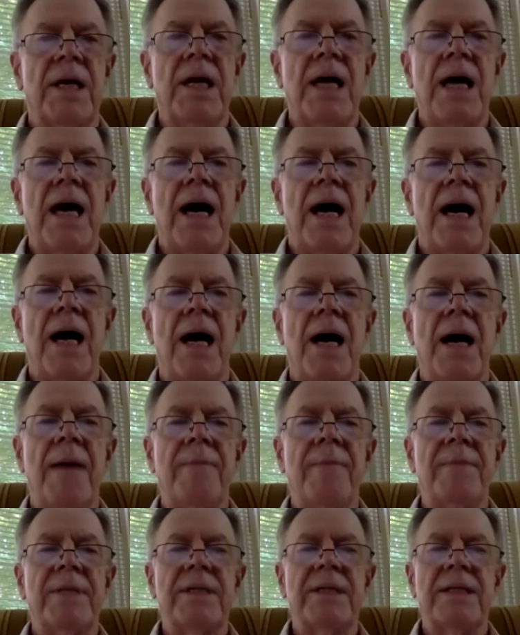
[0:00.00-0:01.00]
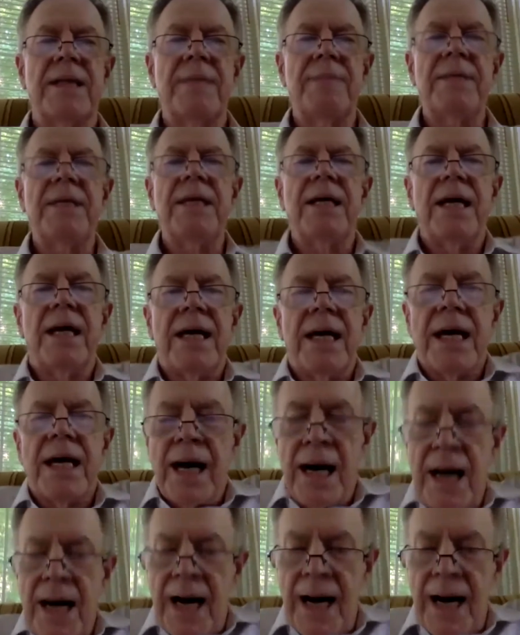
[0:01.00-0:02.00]

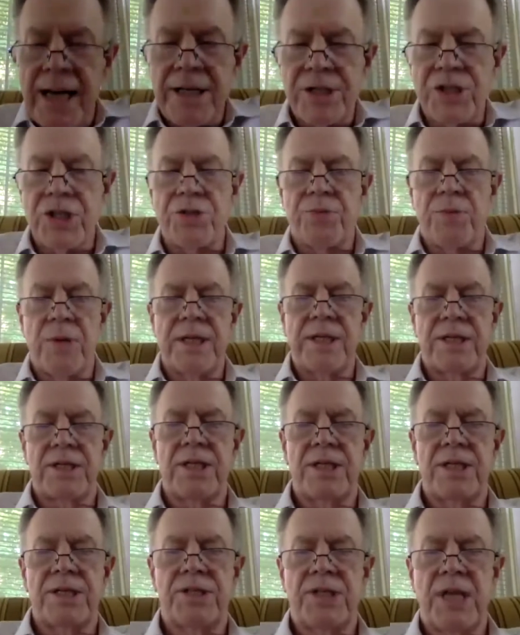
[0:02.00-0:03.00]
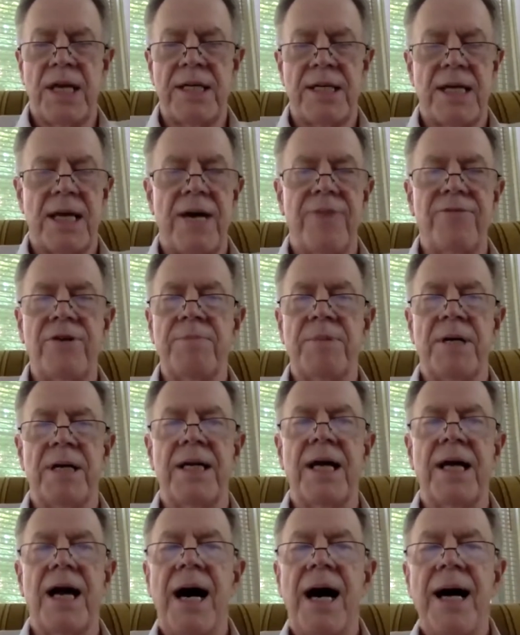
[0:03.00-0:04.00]
I just want to say to
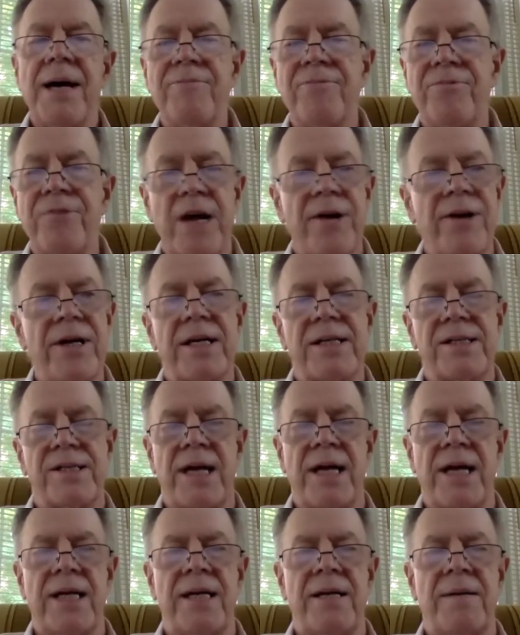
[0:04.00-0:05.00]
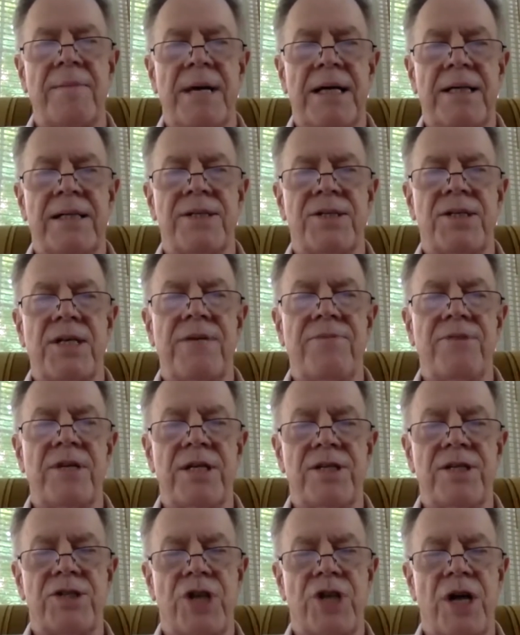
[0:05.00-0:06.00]
everybody, I'm very excited about this
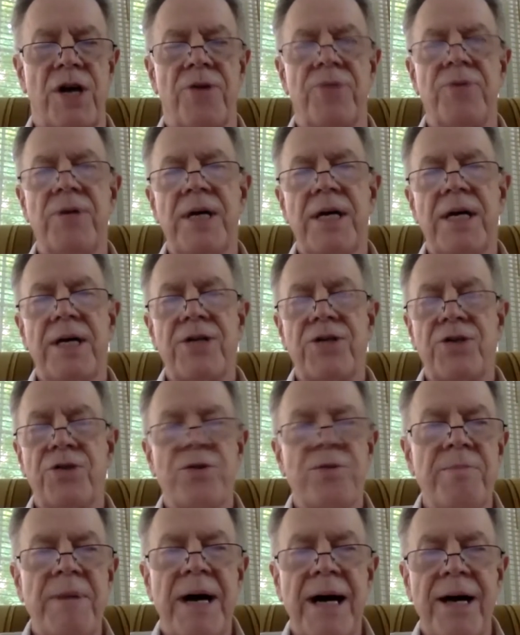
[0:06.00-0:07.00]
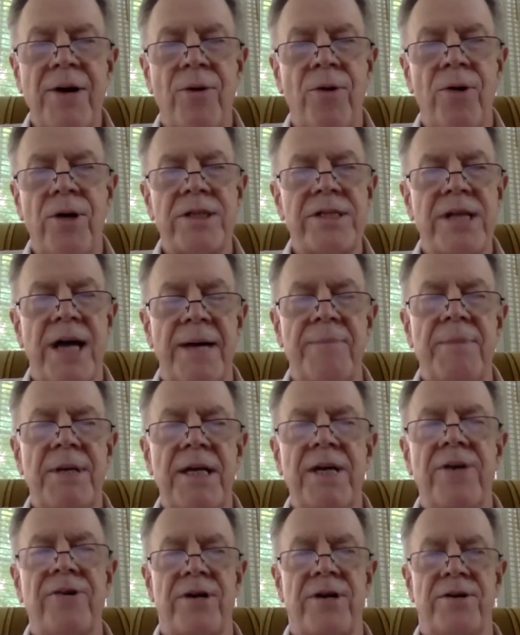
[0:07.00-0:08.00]
evening's show. 2 of my all-time
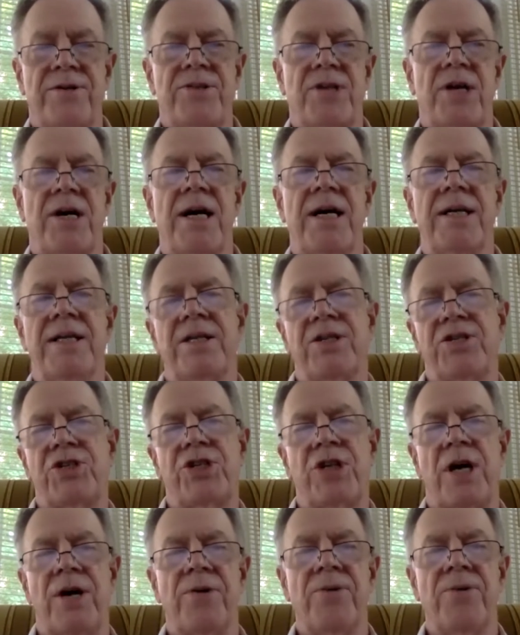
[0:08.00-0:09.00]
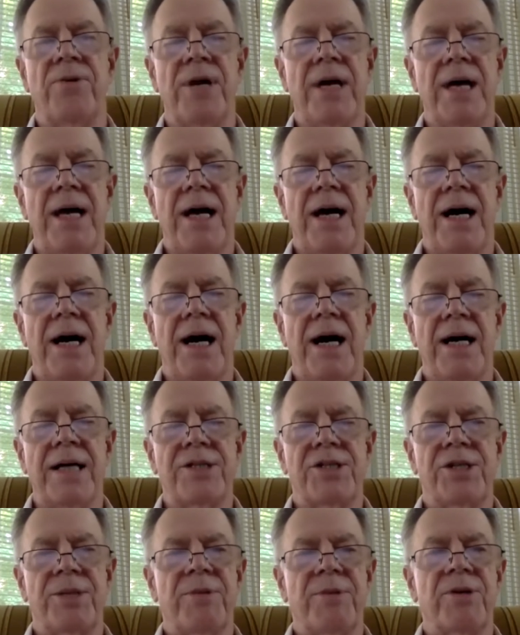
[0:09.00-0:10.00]
heroes are on this show,
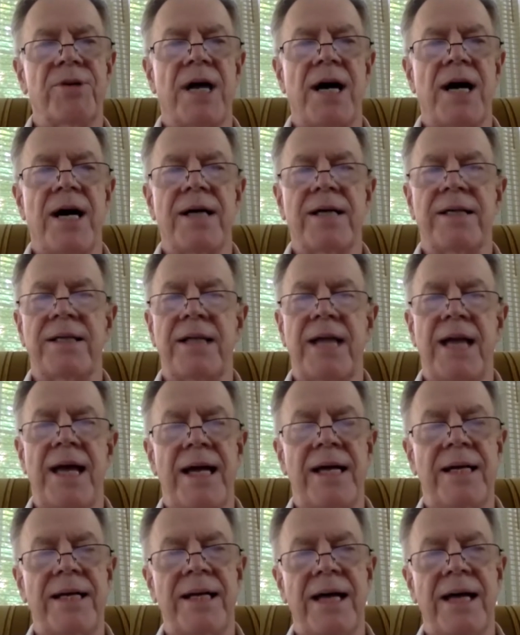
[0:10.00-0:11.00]
Jim O'Connell and